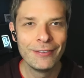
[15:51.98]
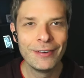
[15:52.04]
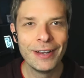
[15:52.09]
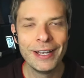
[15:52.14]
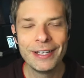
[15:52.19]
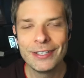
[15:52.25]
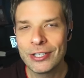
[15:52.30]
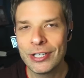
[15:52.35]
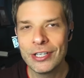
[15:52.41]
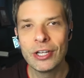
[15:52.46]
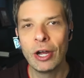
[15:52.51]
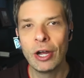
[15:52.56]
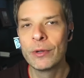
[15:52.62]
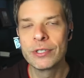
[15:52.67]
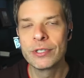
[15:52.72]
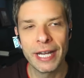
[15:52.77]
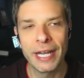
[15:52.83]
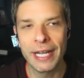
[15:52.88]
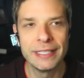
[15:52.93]
she's
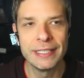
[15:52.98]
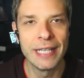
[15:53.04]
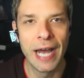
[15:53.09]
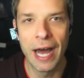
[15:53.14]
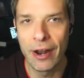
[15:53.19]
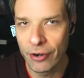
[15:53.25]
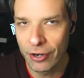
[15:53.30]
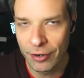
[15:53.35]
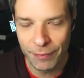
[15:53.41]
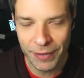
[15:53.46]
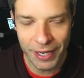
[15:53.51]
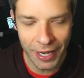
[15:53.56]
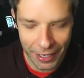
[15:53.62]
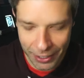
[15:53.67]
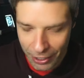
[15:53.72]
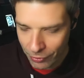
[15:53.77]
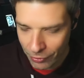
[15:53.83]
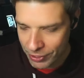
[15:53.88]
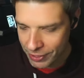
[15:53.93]
almost like a daughter to me. I
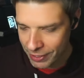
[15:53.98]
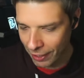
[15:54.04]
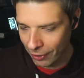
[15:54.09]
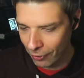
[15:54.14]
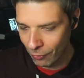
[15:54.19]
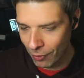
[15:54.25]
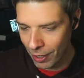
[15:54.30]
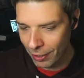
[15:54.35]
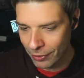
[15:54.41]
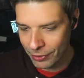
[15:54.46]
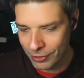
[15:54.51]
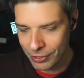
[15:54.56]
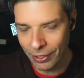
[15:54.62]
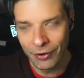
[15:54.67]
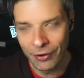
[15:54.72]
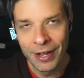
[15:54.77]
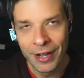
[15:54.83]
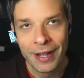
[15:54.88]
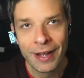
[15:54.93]
know Stella well,
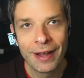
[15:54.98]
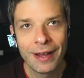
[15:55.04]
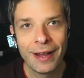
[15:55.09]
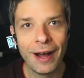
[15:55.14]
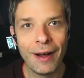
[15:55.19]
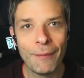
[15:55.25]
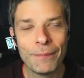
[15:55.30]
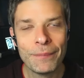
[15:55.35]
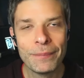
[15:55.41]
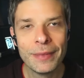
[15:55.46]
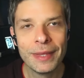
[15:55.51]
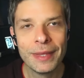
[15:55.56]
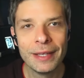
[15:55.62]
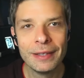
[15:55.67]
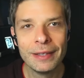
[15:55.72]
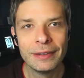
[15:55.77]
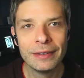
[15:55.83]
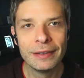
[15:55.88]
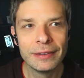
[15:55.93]
so
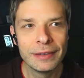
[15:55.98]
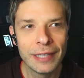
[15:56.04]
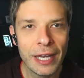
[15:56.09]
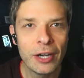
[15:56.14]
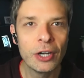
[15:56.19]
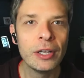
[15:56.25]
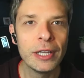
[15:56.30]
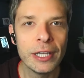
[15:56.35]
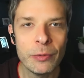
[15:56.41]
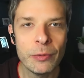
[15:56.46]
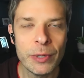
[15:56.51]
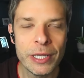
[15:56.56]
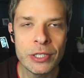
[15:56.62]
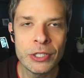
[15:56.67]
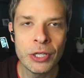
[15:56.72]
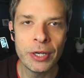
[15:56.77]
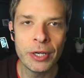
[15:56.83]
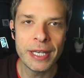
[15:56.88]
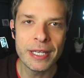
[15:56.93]
literally, we
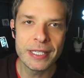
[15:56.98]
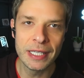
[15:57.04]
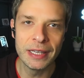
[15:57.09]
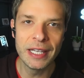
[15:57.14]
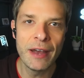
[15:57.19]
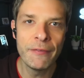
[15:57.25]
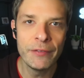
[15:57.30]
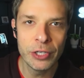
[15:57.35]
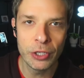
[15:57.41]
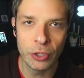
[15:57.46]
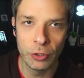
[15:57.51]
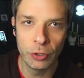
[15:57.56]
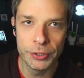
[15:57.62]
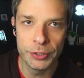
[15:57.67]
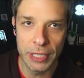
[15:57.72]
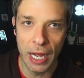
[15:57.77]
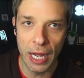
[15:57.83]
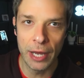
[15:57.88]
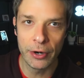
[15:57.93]
took his
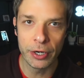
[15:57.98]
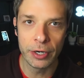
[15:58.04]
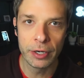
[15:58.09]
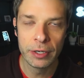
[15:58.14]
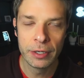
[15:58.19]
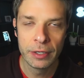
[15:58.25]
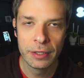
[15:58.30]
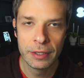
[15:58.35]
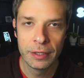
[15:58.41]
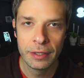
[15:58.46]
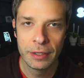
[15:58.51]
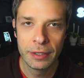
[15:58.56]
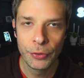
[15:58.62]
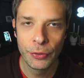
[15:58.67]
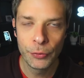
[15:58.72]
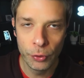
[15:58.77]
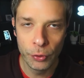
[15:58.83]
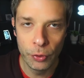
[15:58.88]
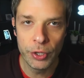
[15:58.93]
11-year-old daughter
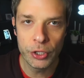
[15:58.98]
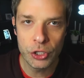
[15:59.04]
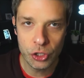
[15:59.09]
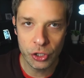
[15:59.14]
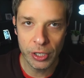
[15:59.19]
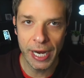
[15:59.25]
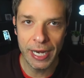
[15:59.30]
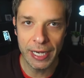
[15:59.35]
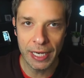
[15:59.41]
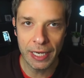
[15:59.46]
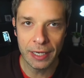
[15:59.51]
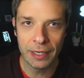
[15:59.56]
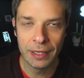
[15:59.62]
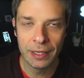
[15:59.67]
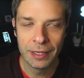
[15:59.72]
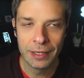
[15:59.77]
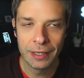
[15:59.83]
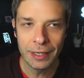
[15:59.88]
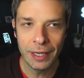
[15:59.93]
through the
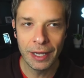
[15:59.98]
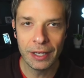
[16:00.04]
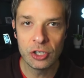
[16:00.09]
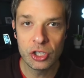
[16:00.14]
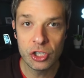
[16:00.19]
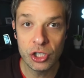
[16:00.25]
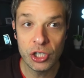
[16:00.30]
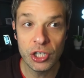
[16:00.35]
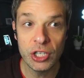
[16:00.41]
training, and she